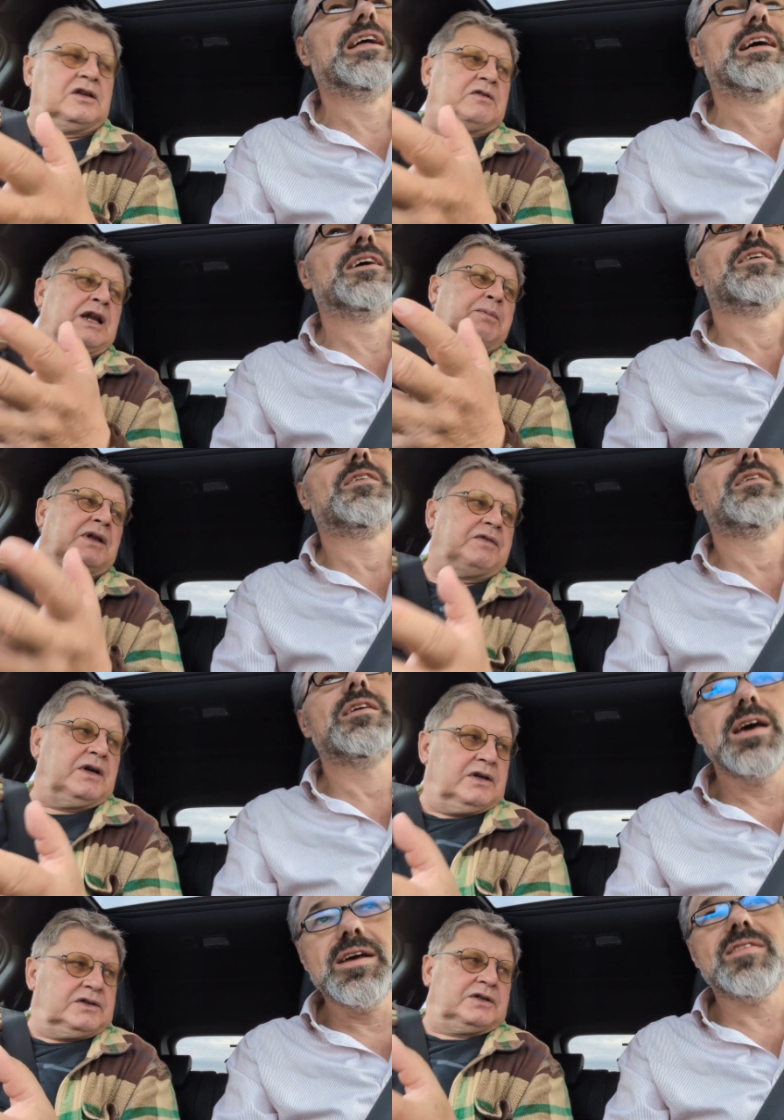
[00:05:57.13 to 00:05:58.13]
the Krafla
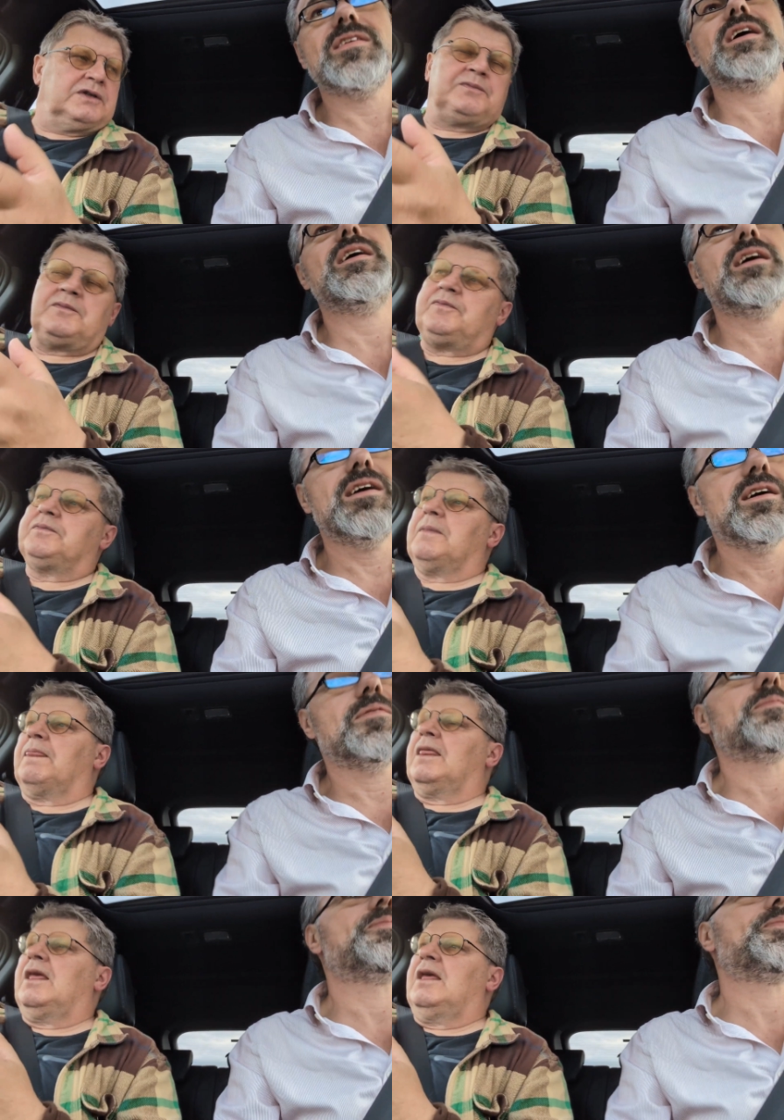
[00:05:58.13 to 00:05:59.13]
fires. Yes, yeah, yeah, yeah.